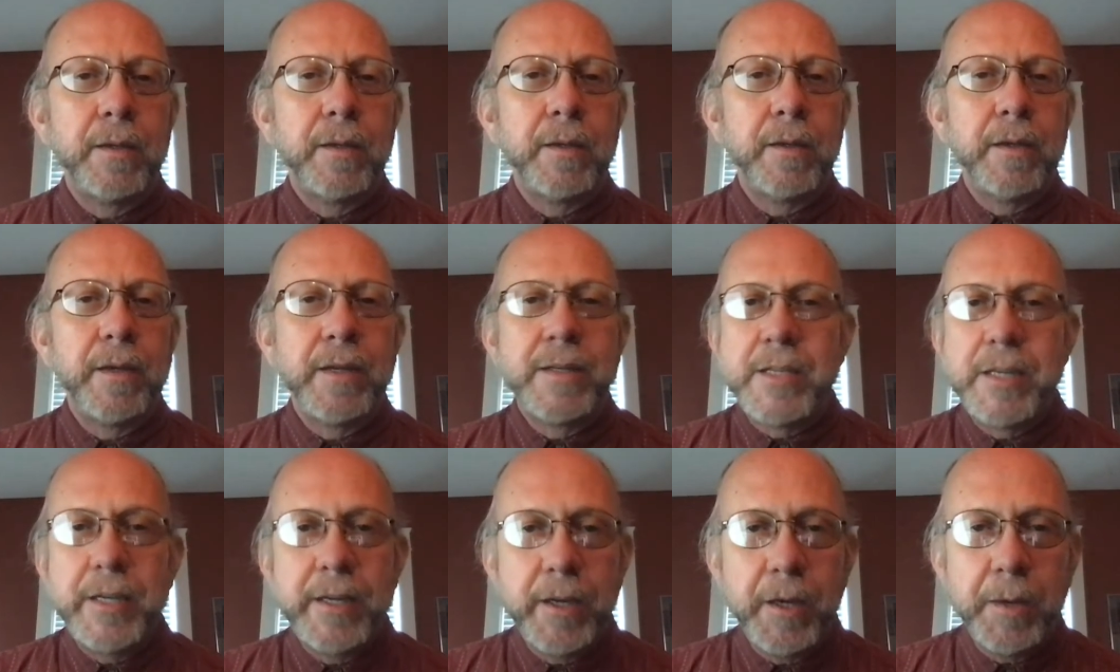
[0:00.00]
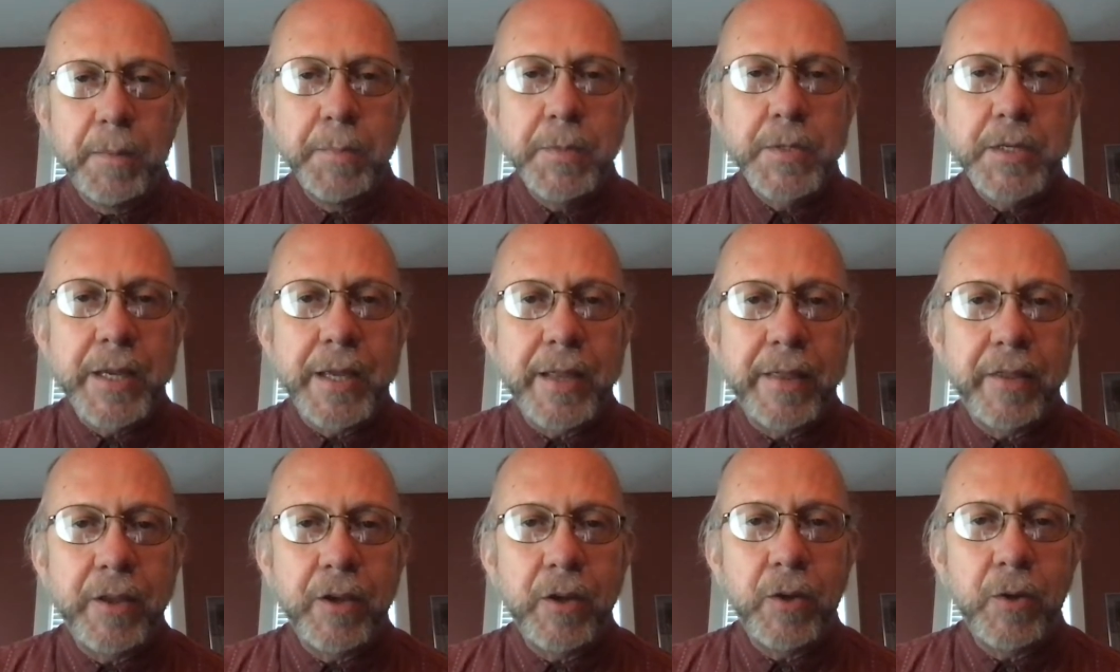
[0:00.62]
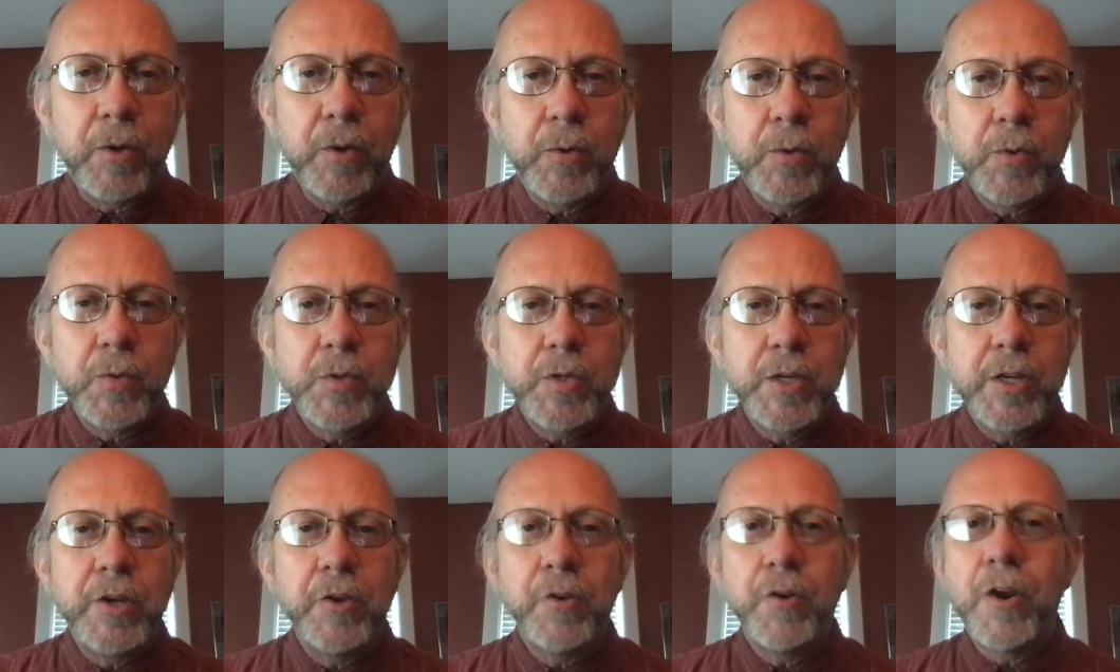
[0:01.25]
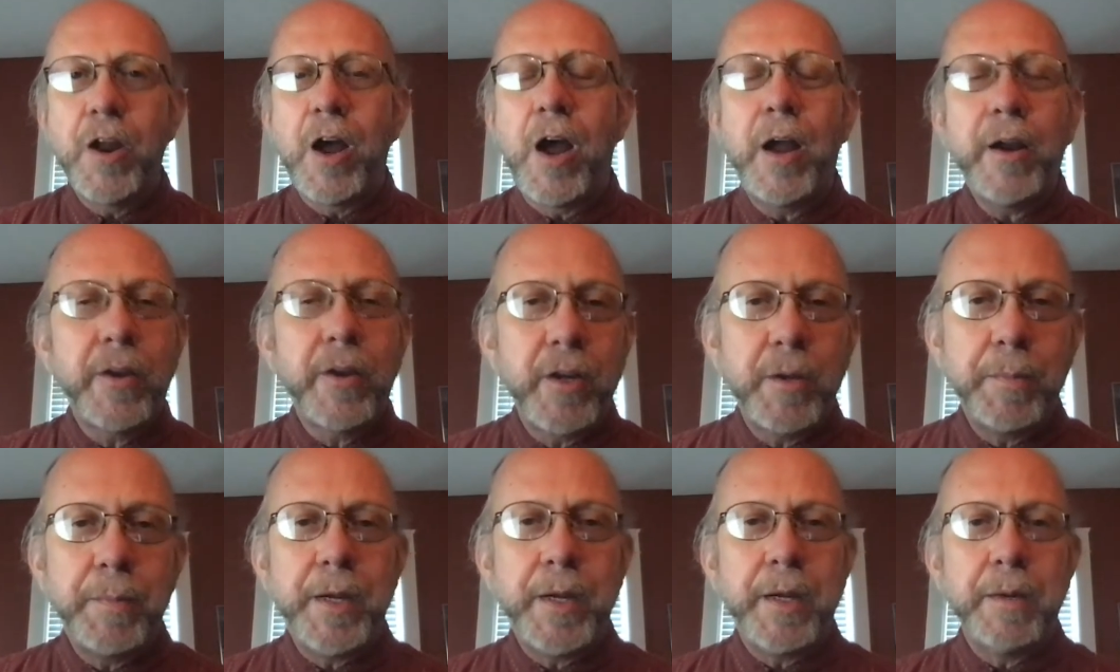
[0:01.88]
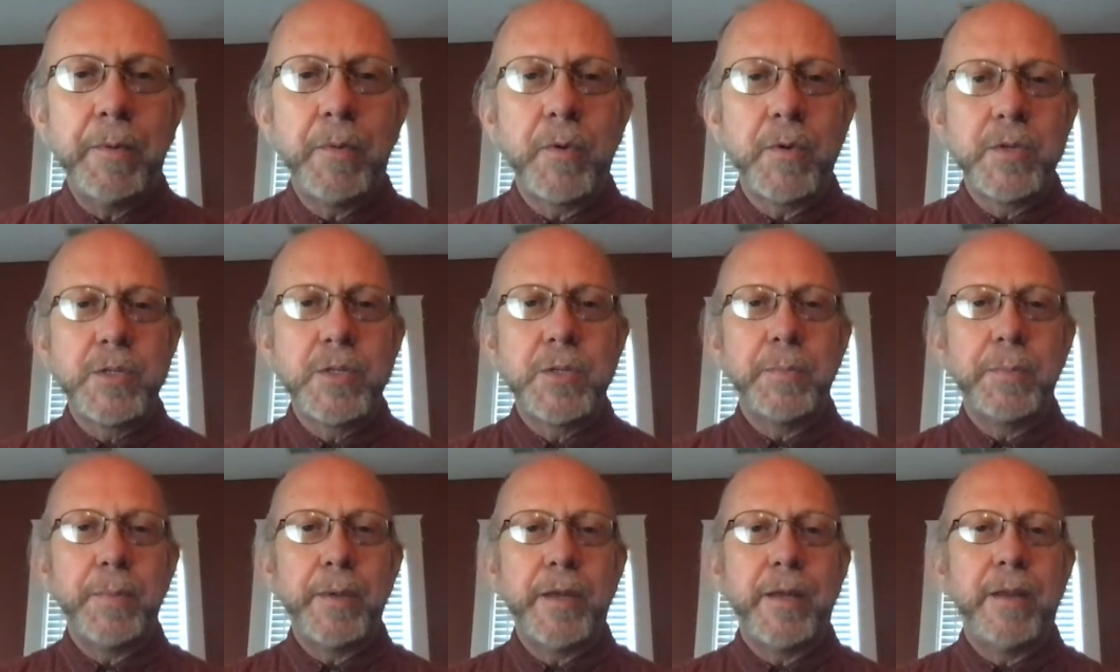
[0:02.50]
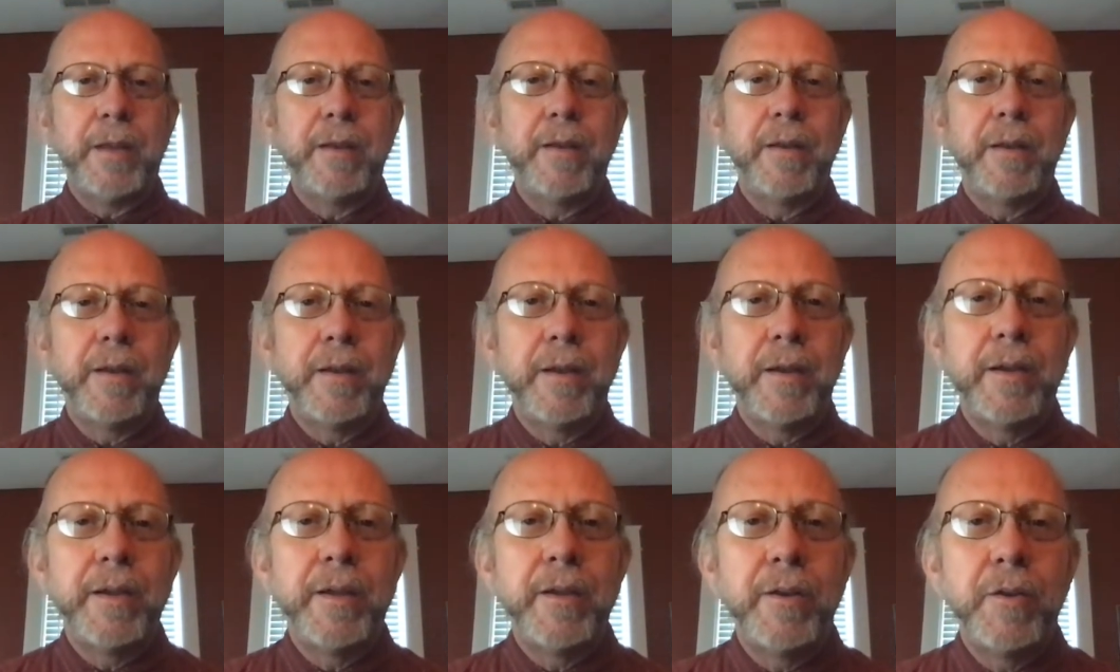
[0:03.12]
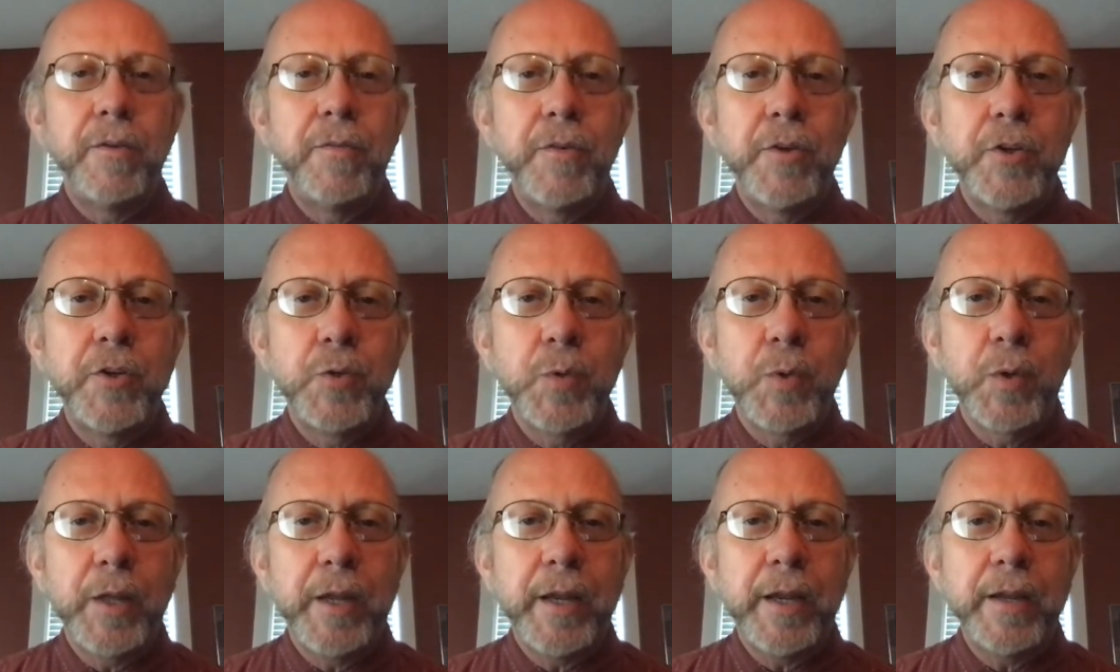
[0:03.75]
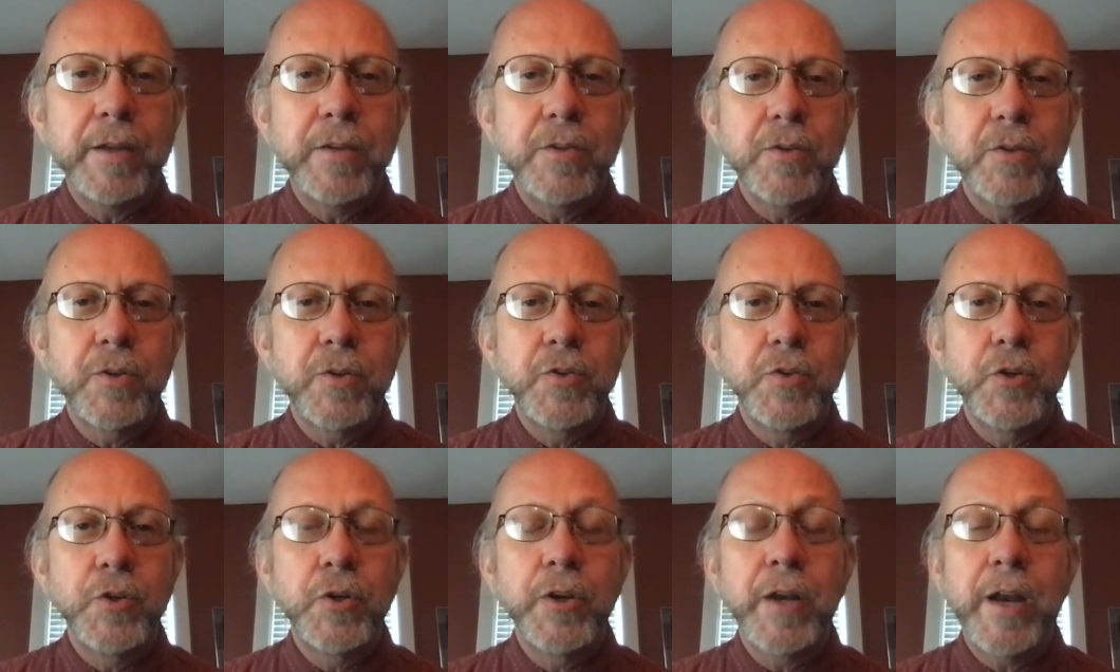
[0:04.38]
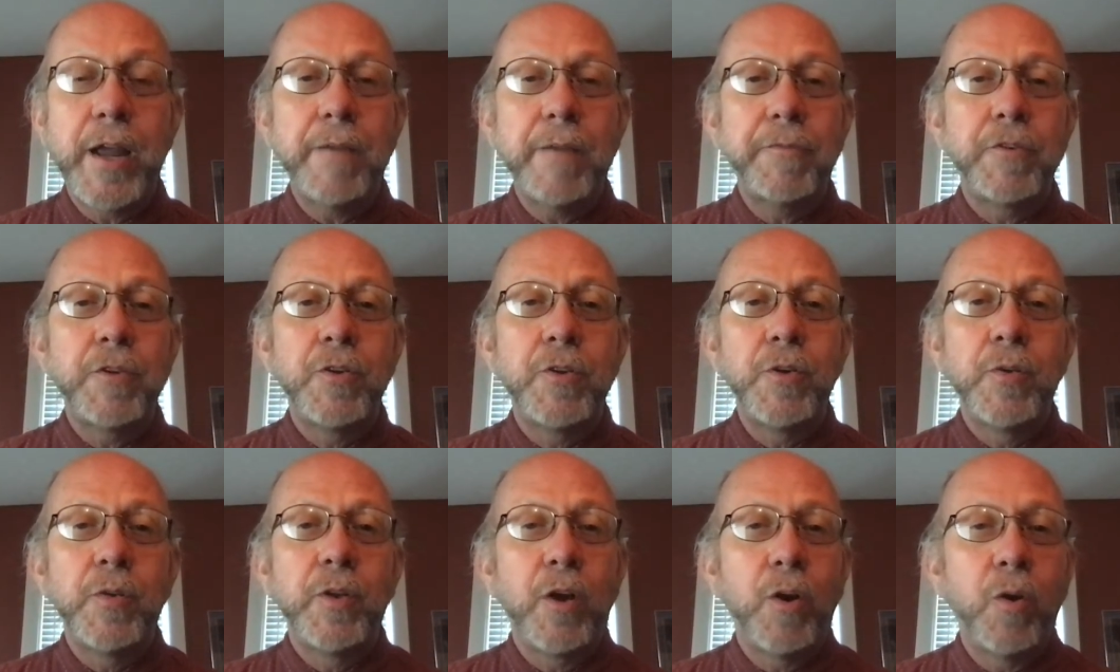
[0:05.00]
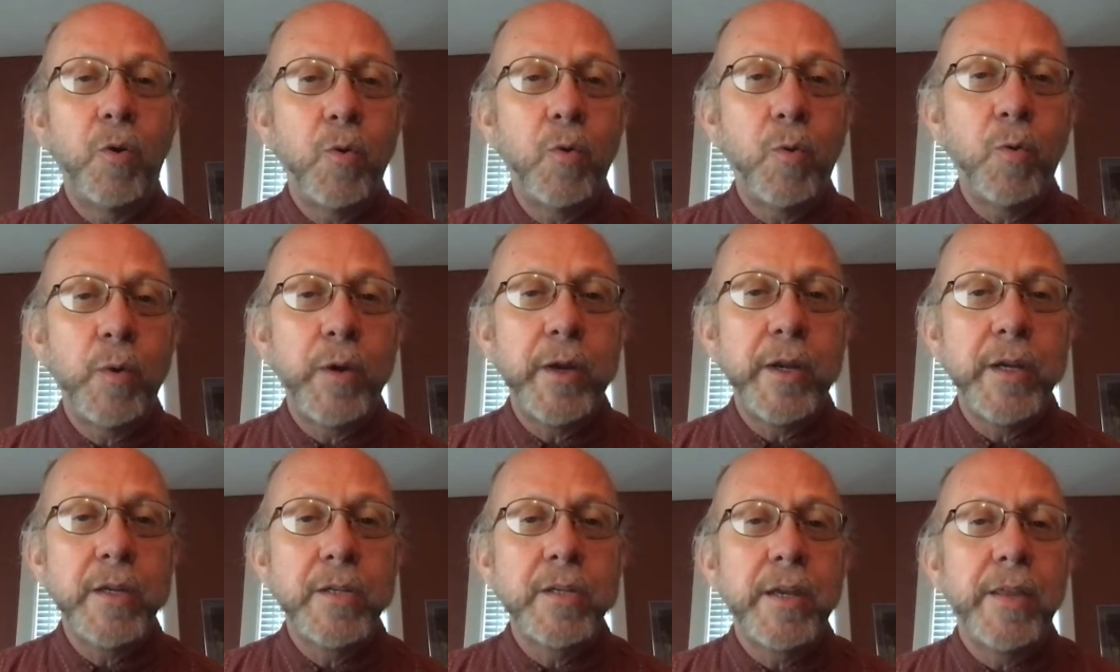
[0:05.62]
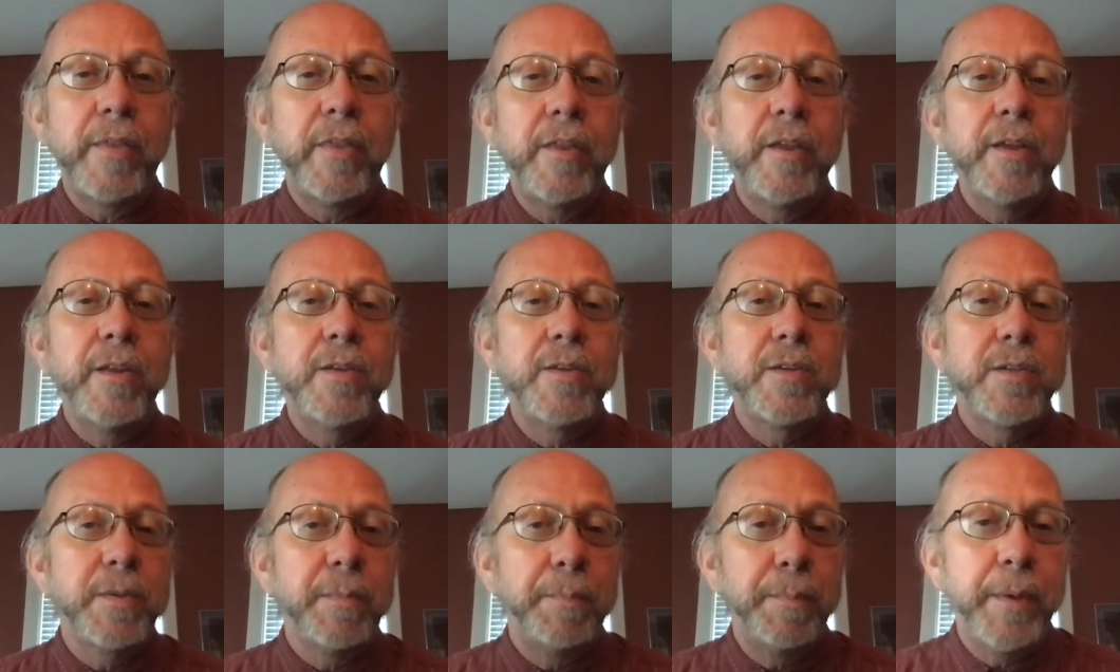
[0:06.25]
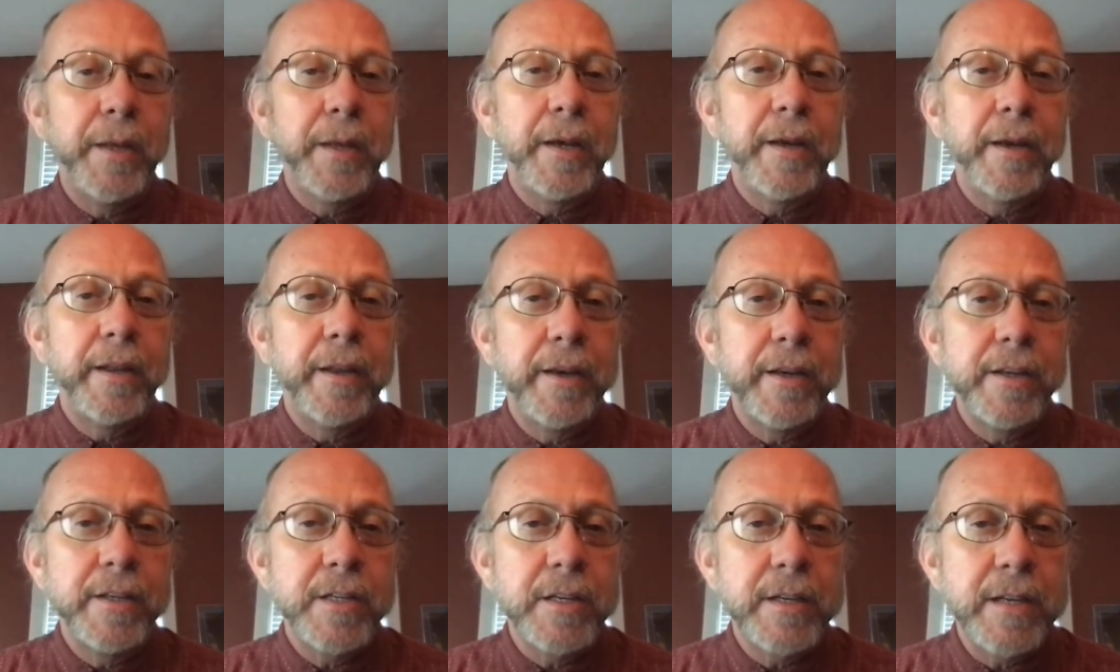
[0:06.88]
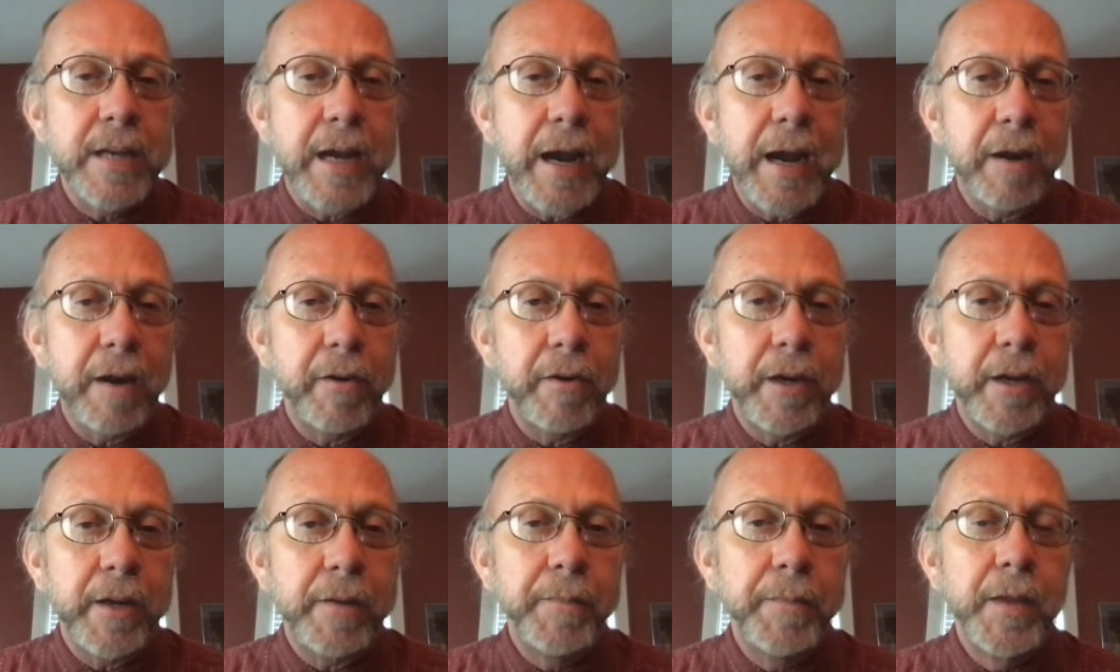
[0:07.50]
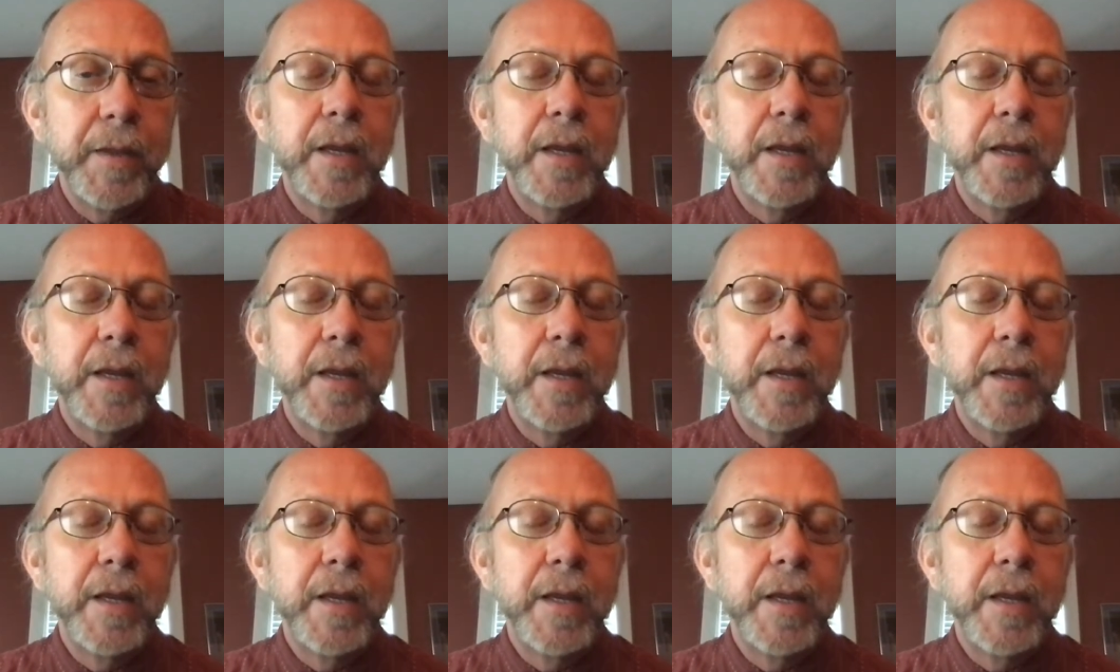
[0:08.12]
attempts at those, and you're not going to be able to submit individual answers. You're going to have to do the whole quiz and then submit it in its entirety.